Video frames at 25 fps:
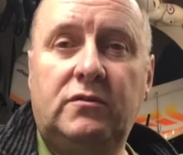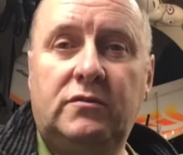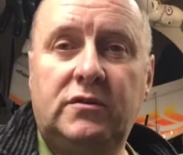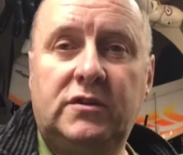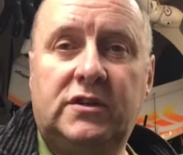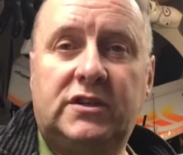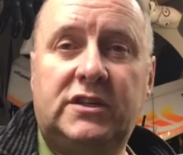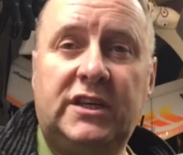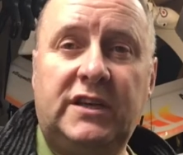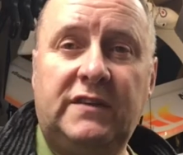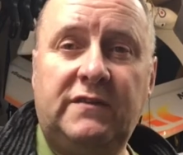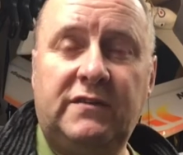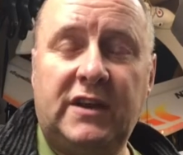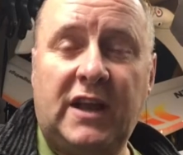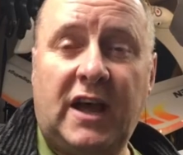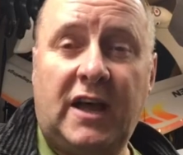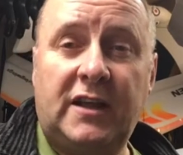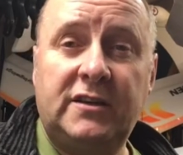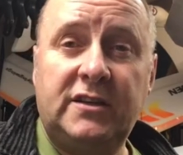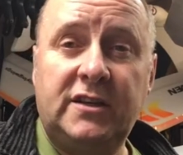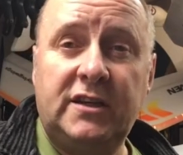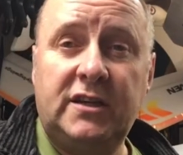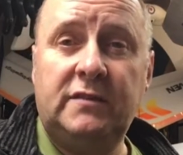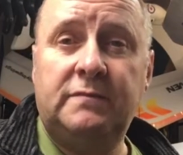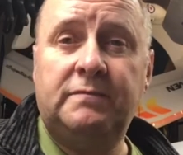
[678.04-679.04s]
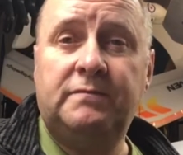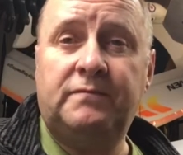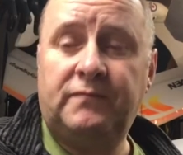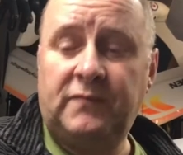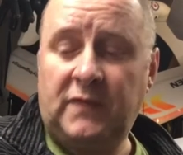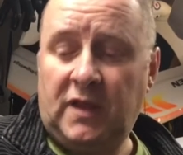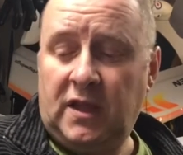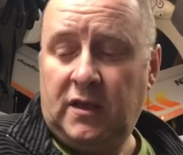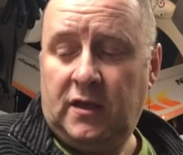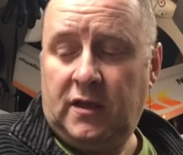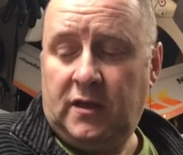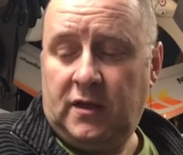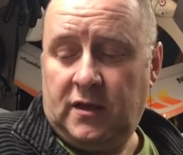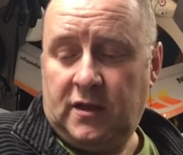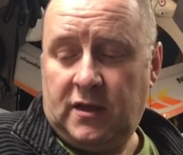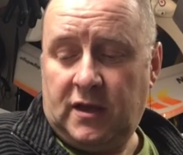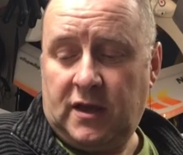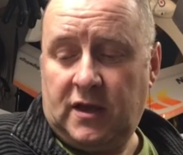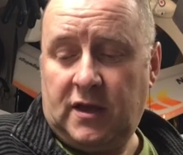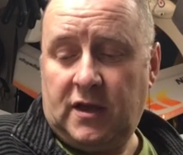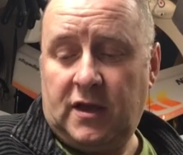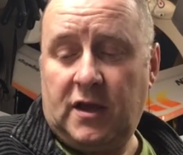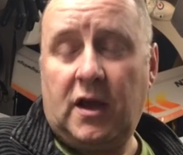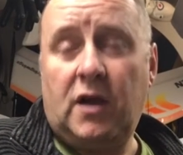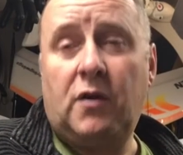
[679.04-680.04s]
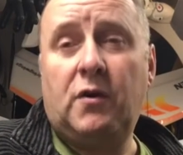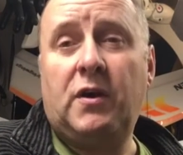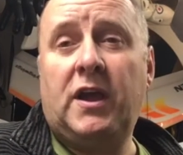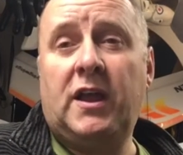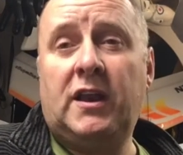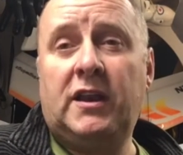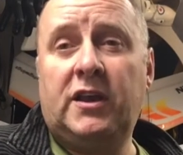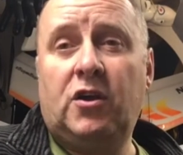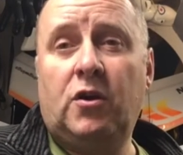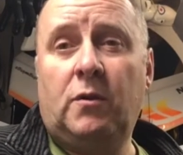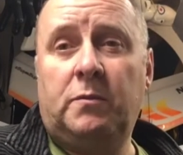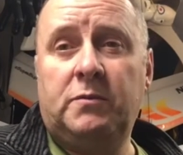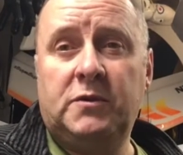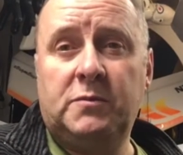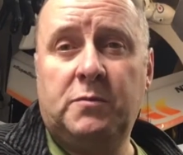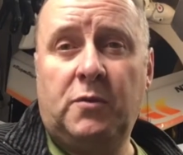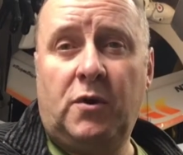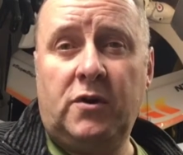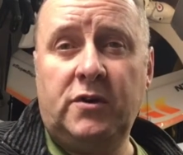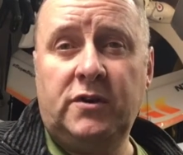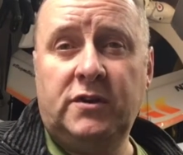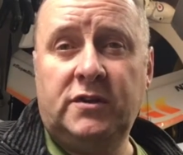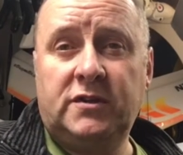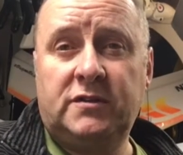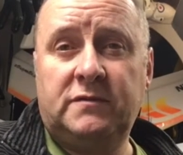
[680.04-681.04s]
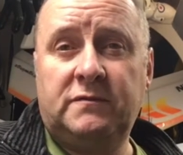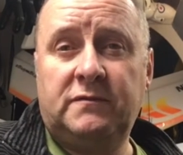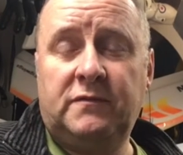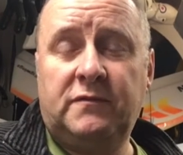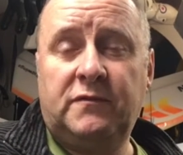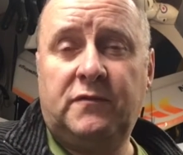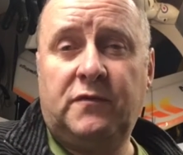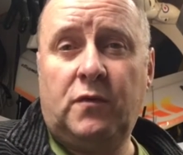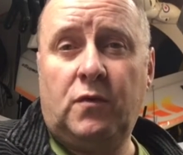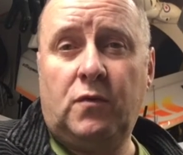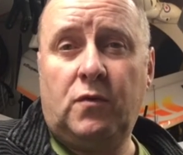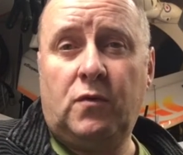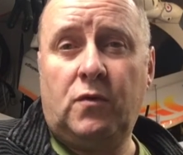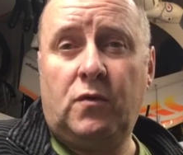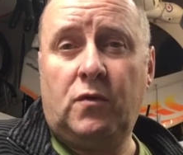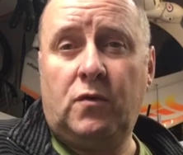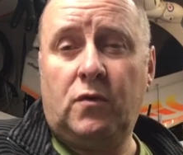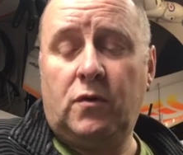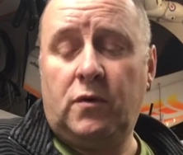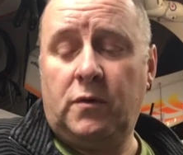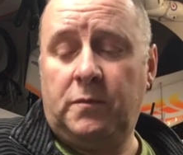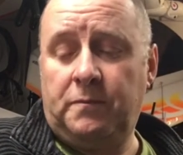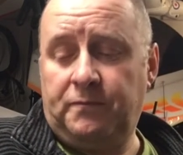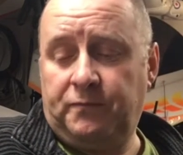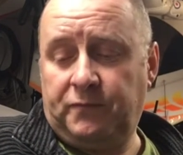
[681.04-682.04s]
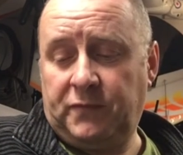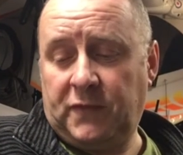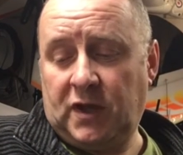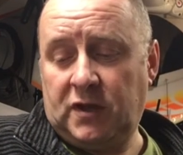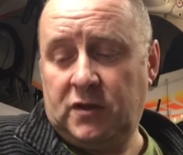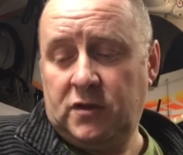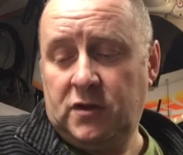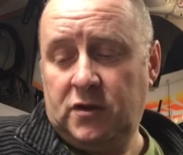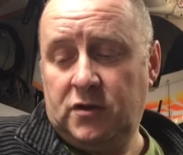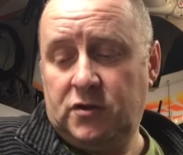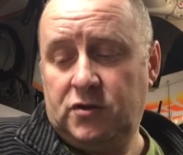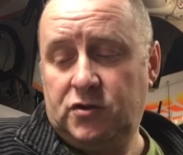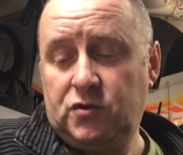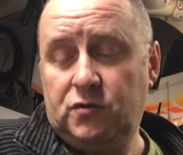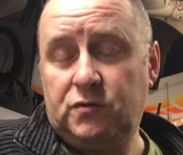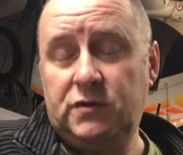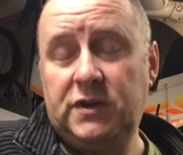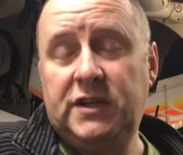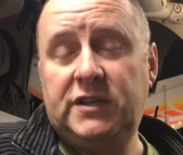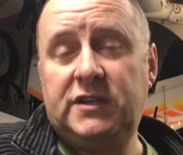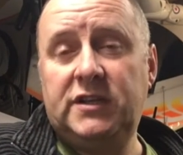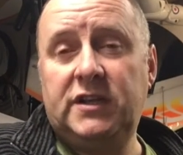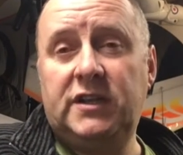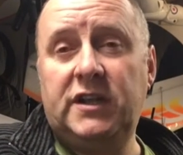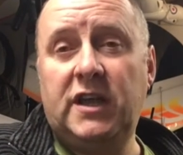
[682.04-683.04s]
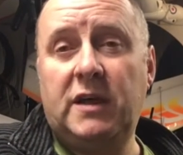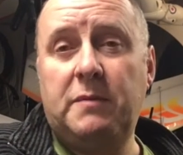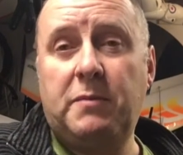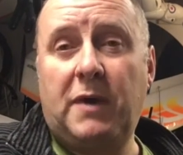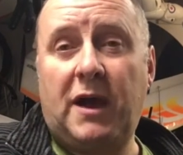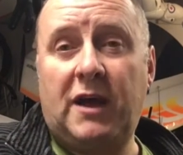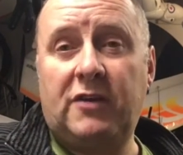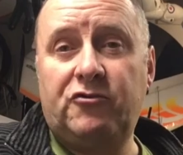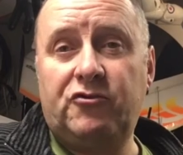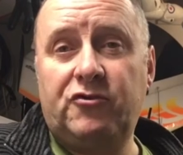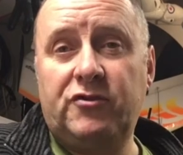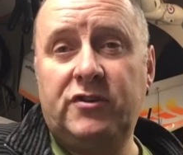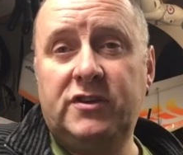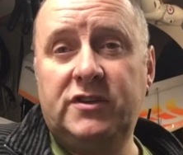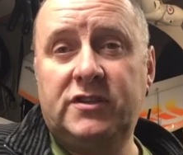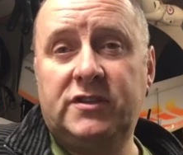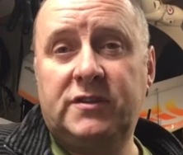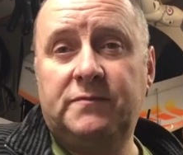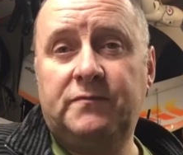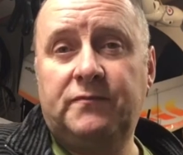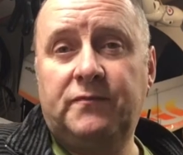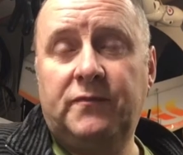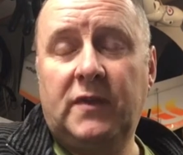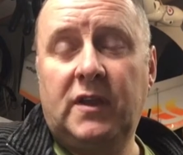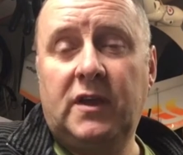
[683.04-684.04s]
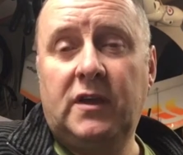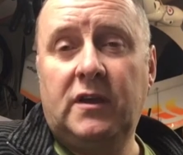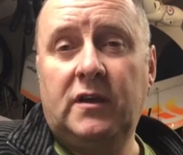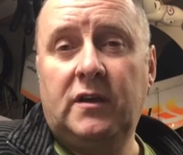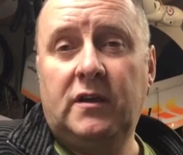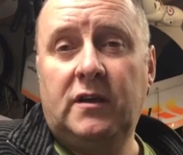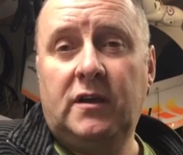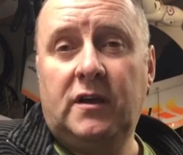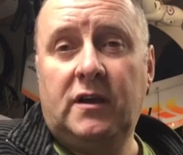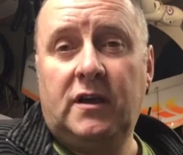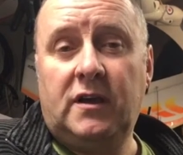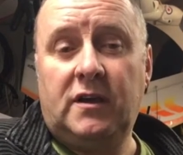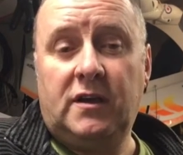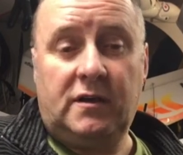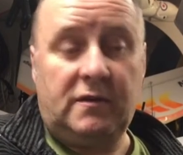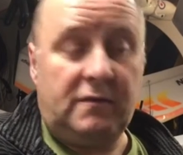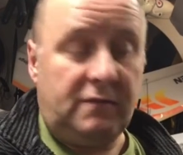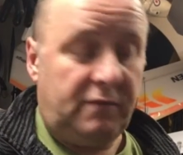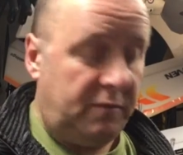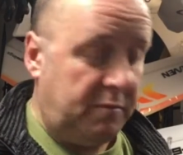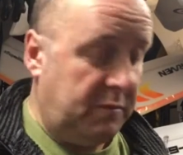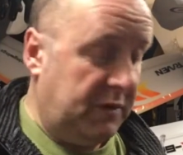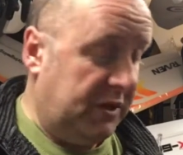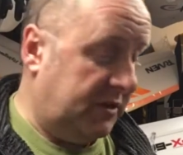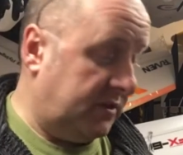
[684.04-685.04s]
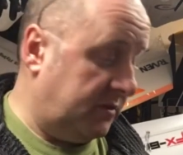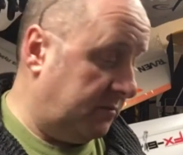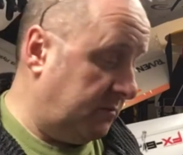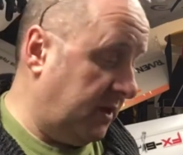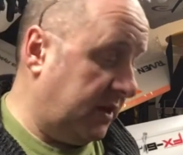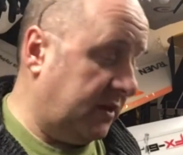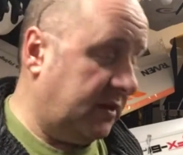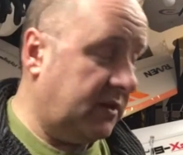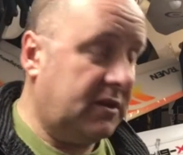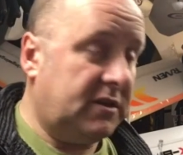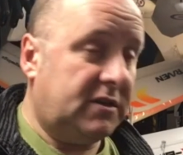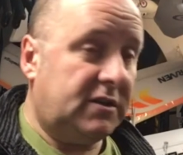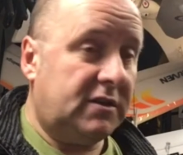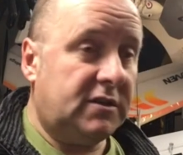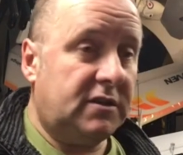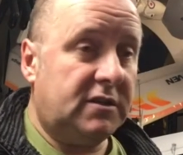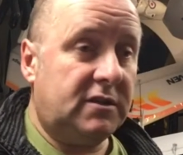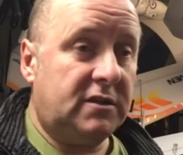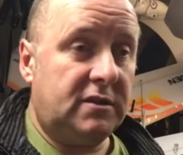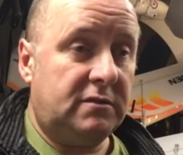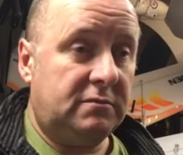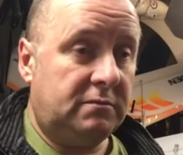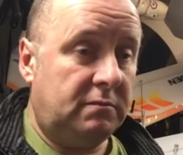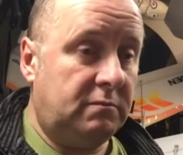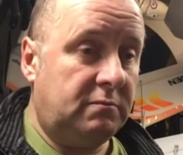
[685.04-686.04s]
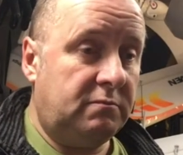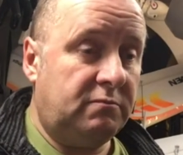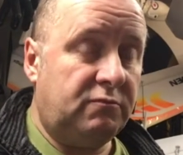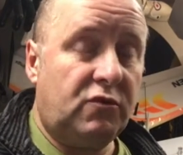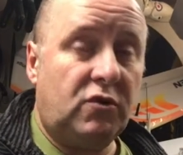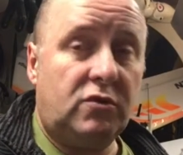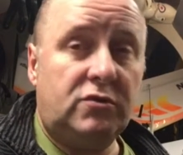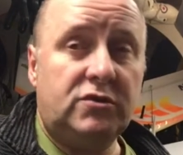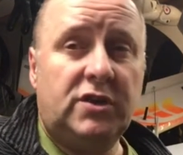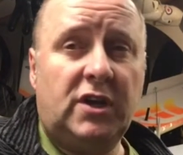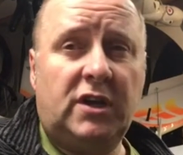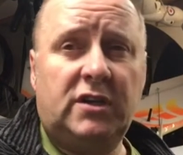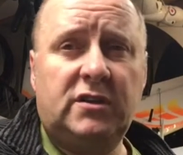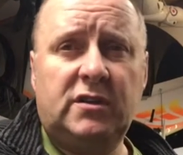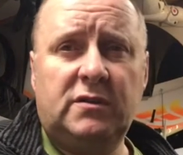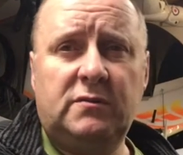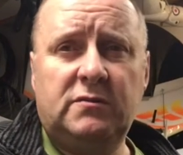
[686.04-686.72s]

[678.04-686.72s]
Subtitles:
to Steve and Andy, our helicopter boys, for donating their batteries for me to make this project.